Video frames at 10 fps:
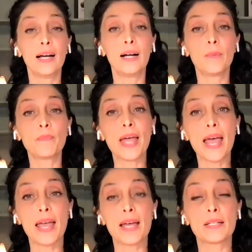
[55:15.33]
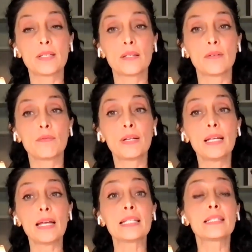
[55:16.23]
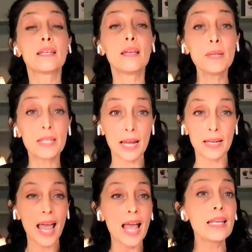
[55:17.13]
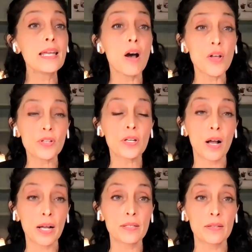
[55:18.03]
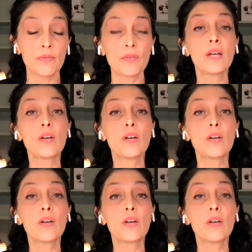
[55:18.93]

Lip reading: and really intimidate any other kind of